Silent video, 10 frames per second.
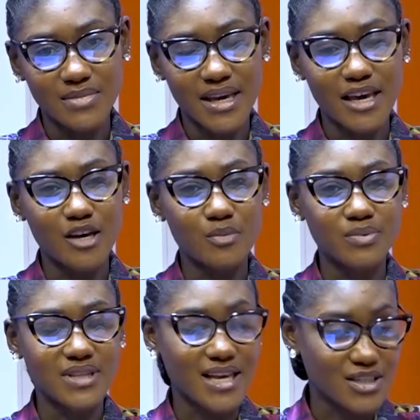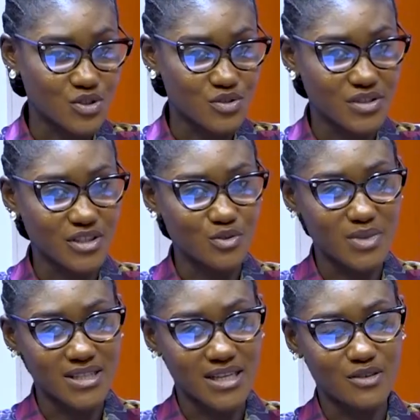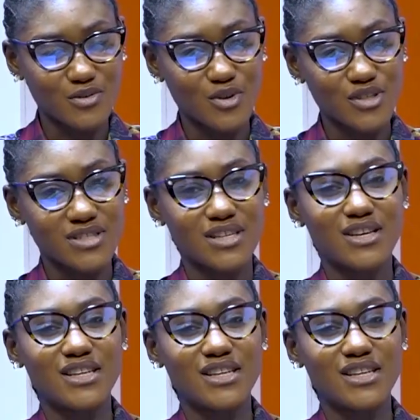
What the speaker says: help their children do better, and of course